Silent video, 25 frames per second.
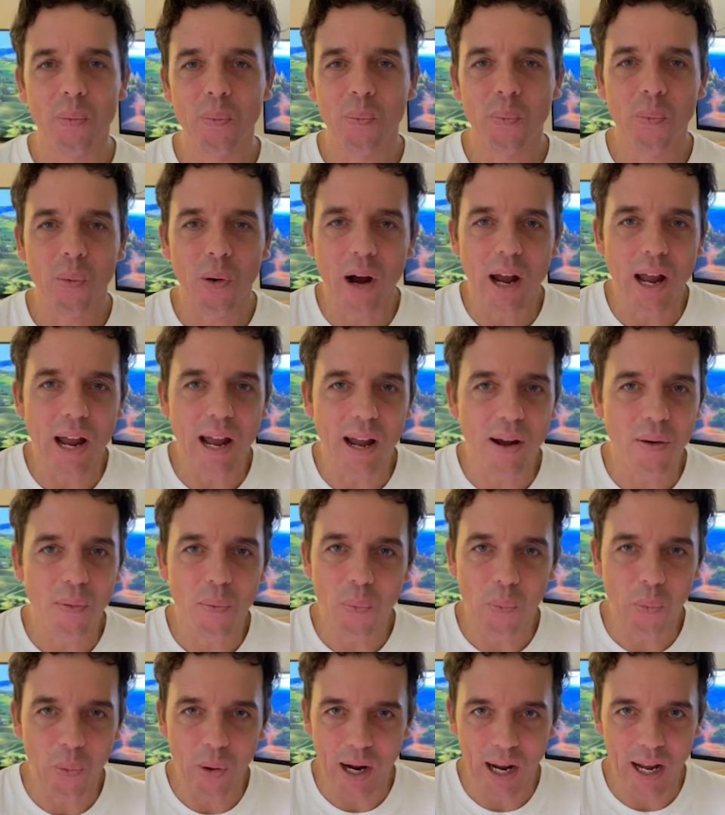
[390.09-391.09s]

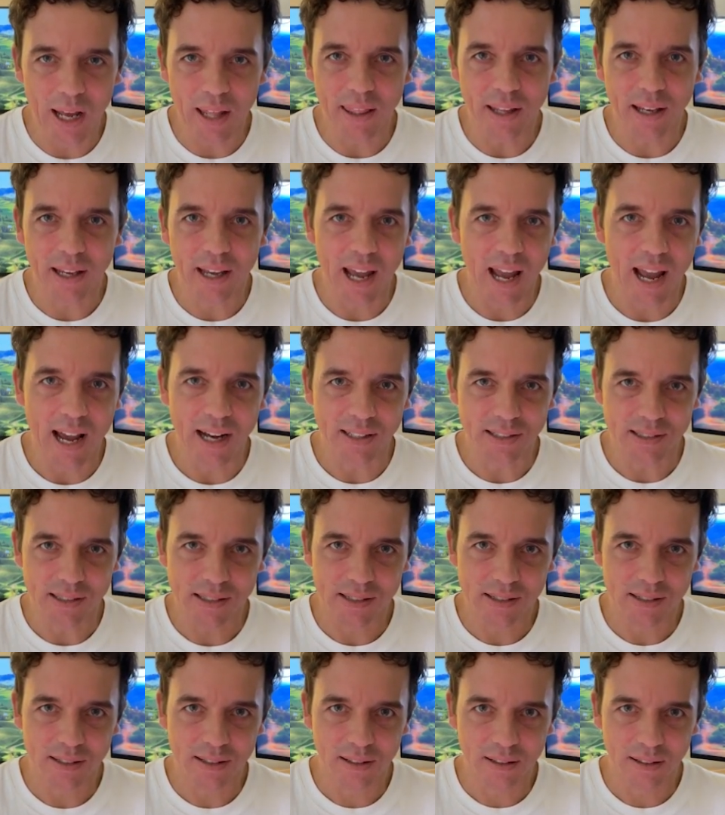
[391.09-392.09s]
where the
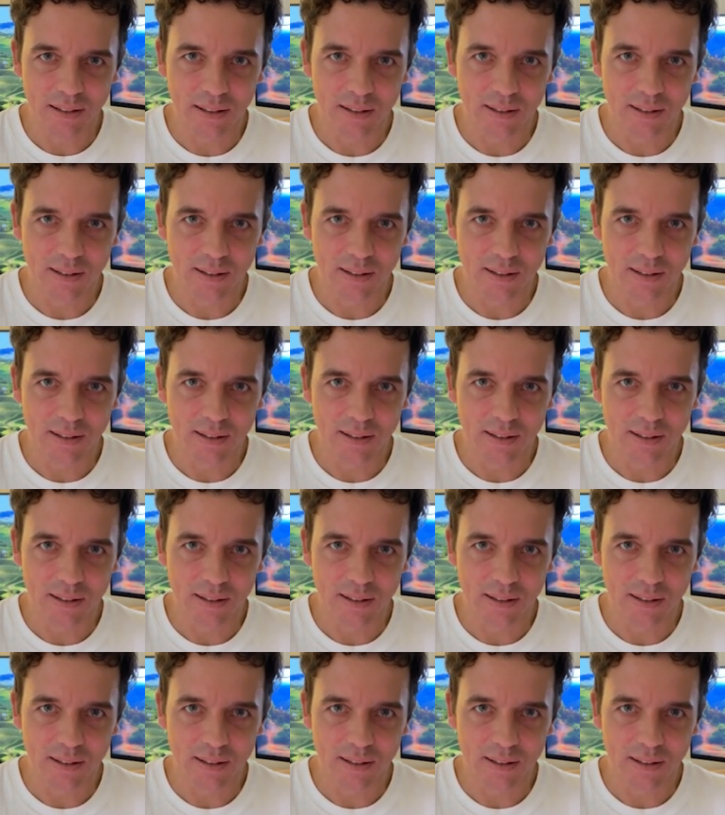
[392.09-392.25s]
counts,